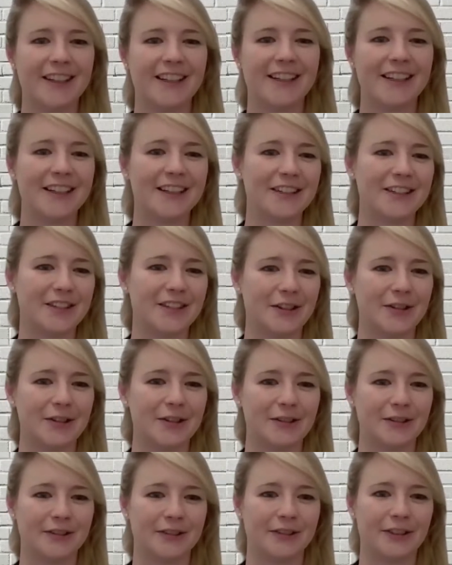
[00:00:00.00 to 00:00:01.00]

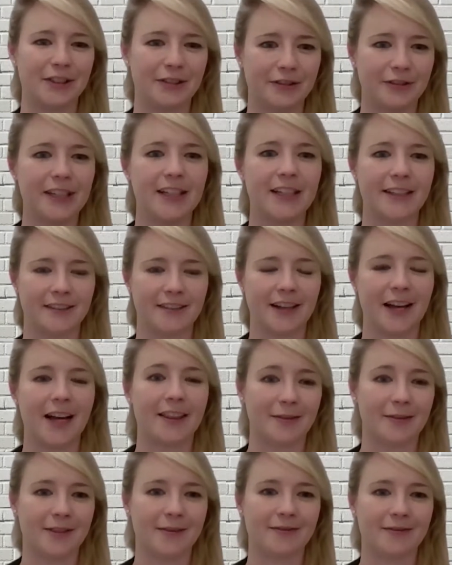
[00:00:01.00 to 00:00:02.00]
So you really, at
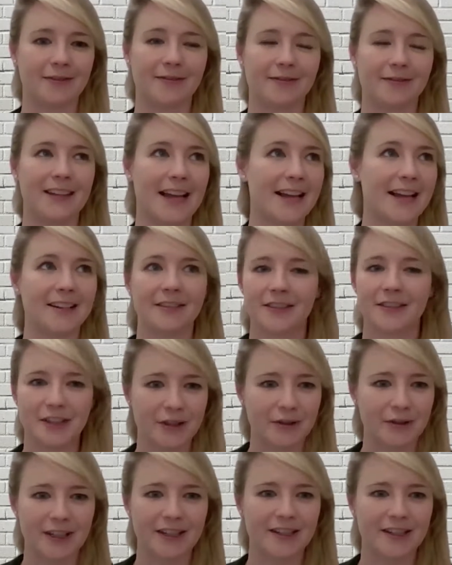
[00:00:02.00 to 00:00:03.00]
the end of the
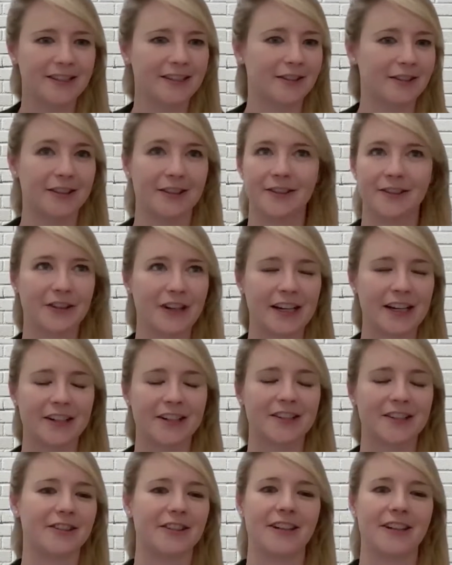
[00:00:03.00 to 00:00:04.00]
2 years or 3
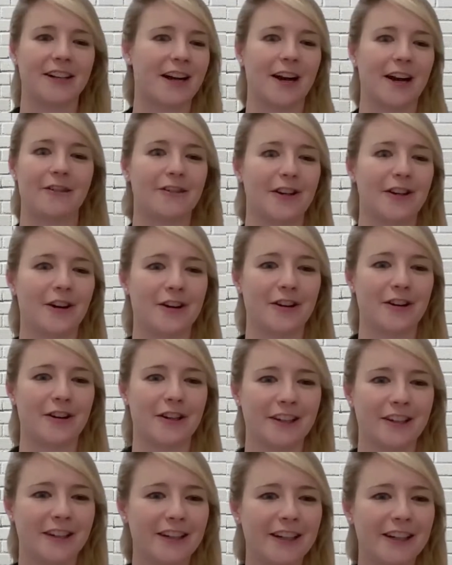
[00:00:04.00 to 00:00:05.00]
years or however long,
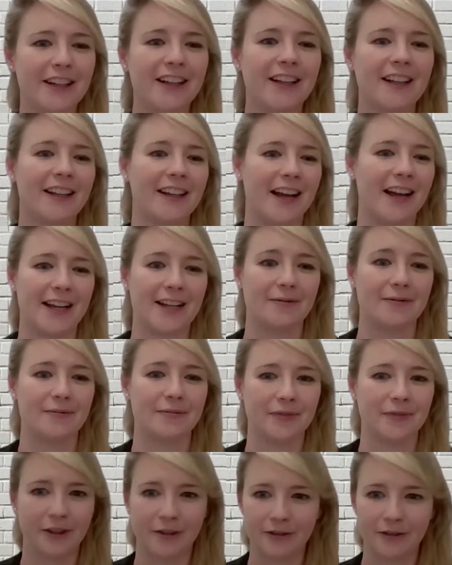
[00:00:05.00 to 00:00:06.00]

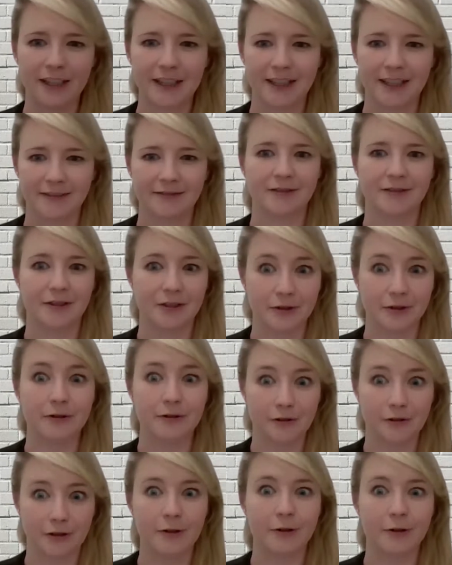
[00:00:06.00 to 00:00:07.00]
you really do
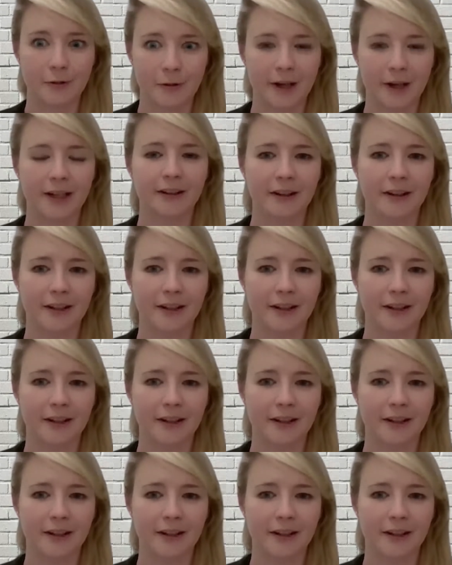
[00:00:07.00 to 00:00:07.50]
grow quite a lot.